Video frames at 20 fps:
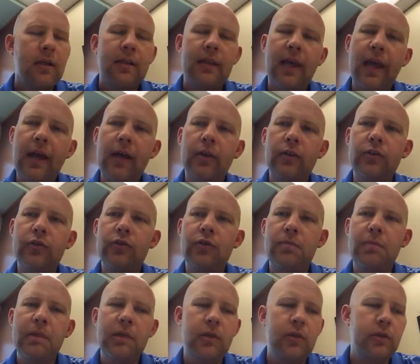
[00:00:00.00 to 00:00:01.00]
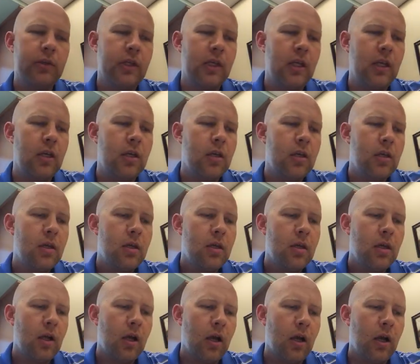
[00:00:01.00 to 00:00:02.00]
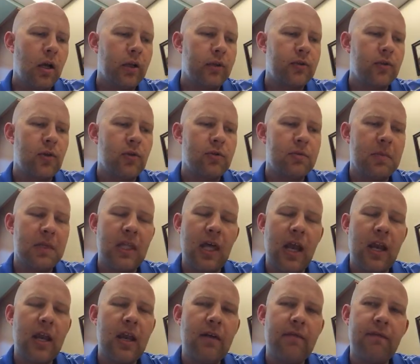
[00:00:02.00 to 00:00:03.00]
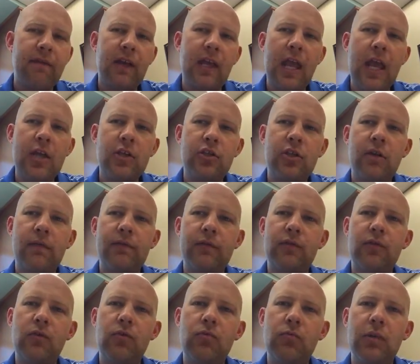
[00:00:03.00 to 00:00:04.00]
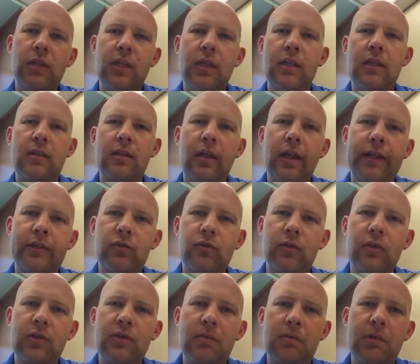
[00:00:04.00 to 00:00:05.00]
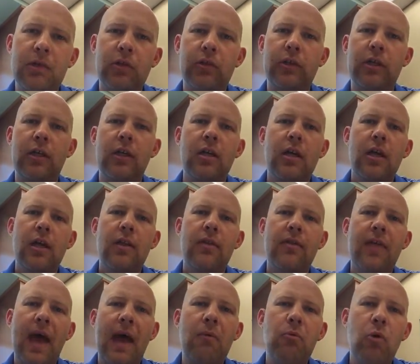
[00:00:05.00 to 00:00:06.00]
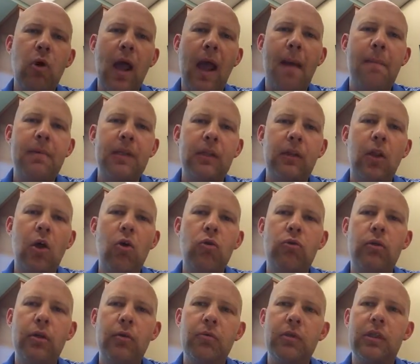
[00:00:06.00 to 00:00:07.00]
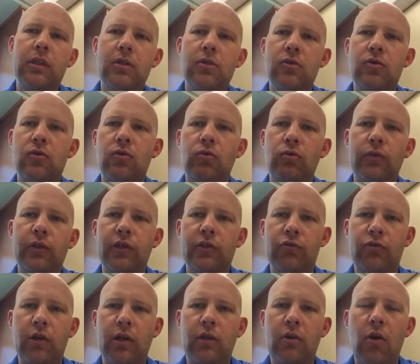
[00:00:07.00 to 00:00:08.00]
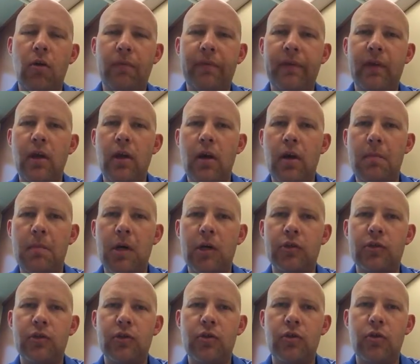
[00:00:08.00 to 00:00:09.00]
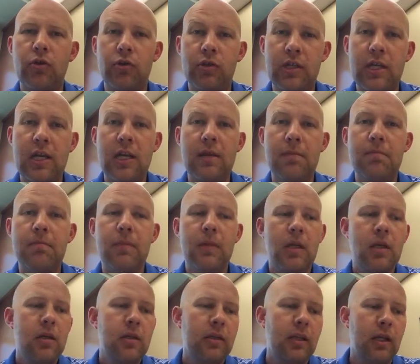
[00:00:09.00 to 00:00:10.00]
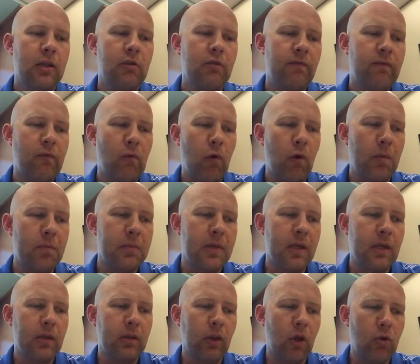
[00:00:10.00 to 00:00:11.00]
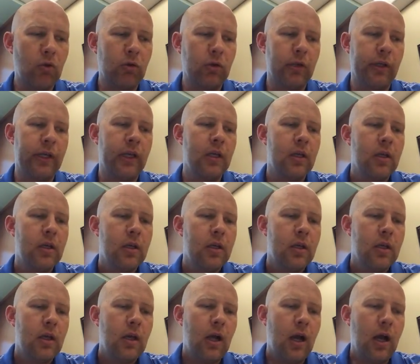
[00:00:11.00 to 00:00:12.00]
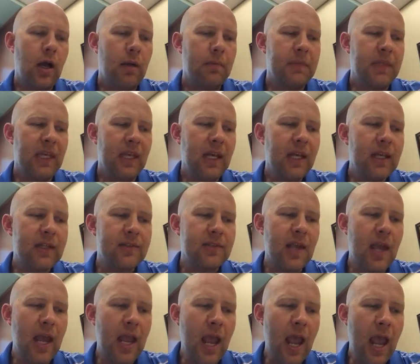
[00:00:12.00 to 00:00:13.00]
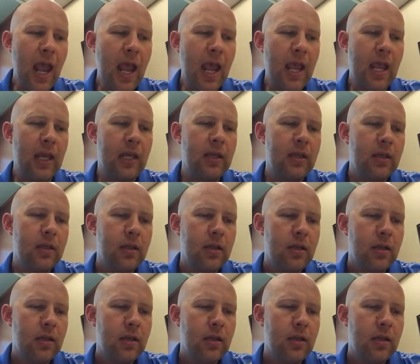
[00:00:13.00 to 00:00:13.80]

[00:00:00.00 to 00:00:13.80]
the the identification of a student with an intellectual disability, that will happen locally within your school district, hopefully amongst your team that you formed locally. The NSAA